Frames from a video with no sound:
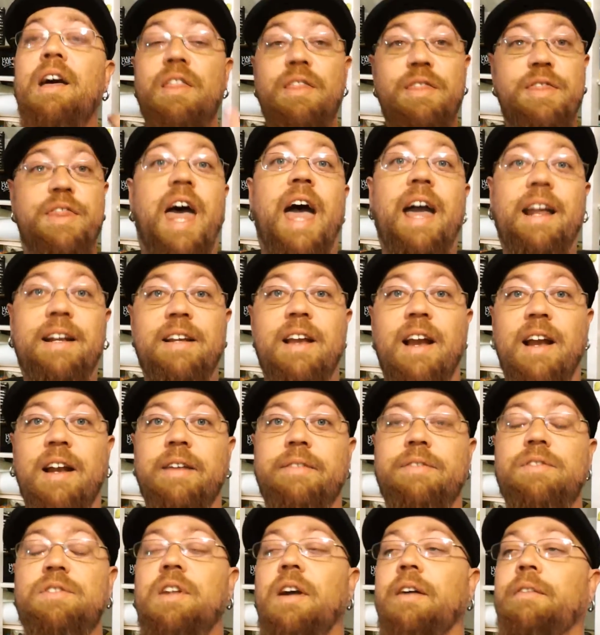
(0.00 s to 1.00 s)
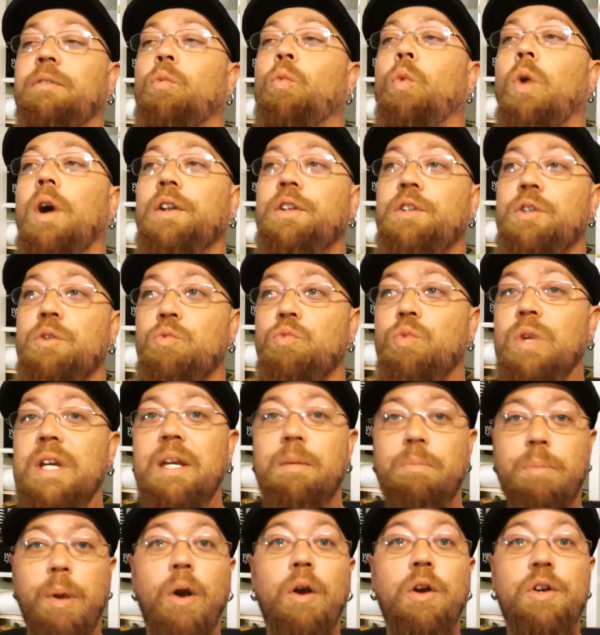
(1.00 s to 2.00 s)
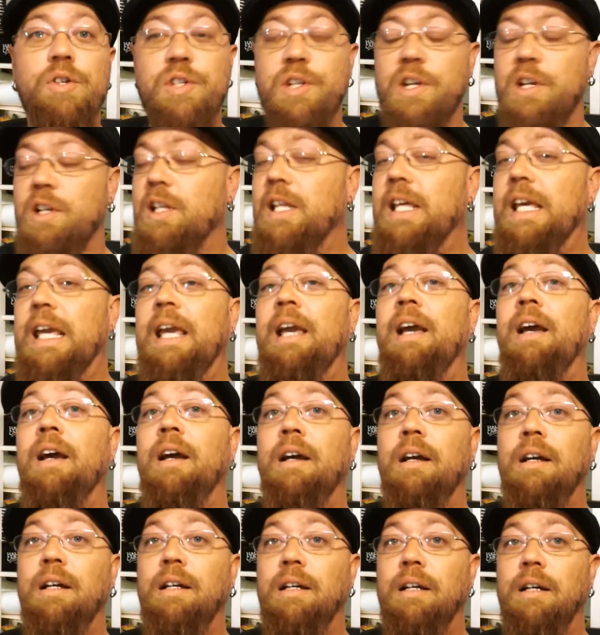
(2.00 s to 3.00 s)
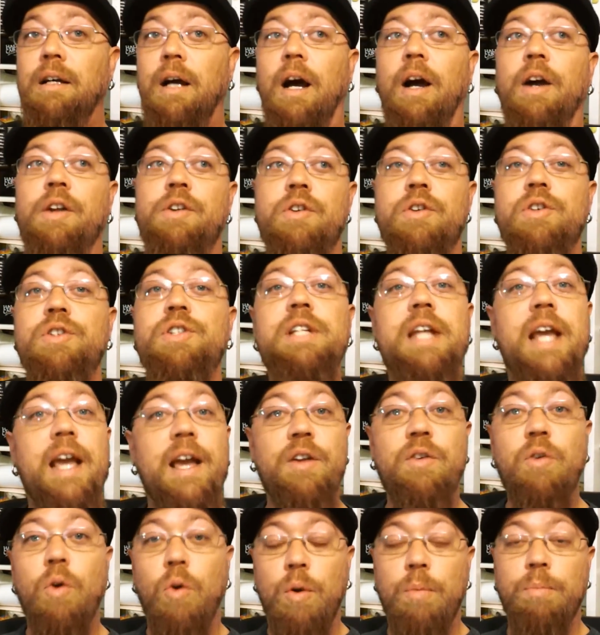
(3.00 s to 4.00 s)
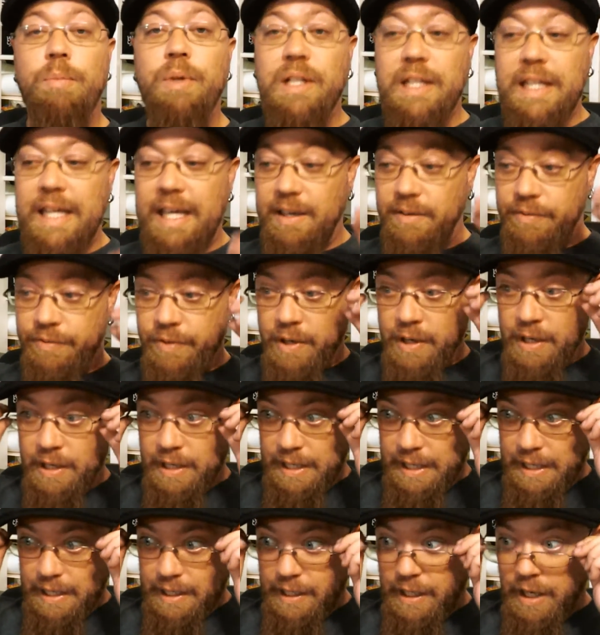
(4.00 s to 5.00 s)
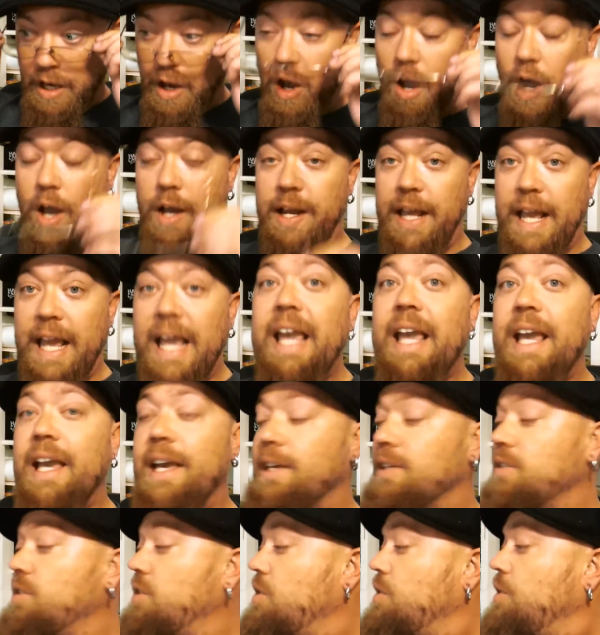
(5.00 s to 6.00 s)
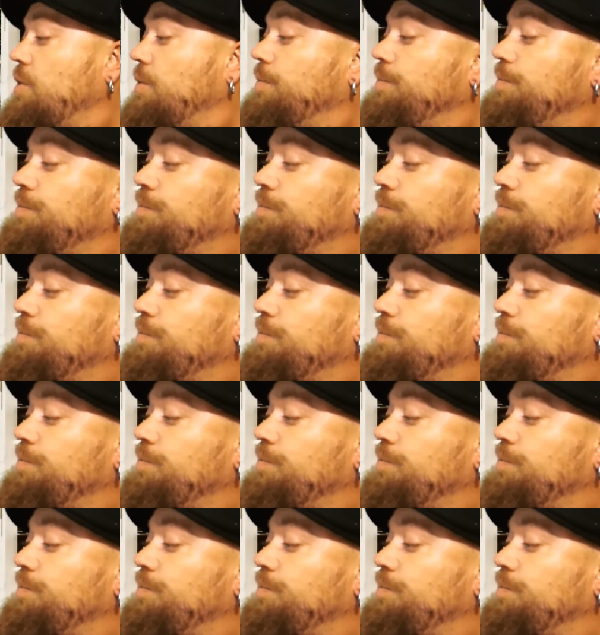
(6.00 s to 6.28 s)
That kind of stuff. What do we personally understand or believe God is?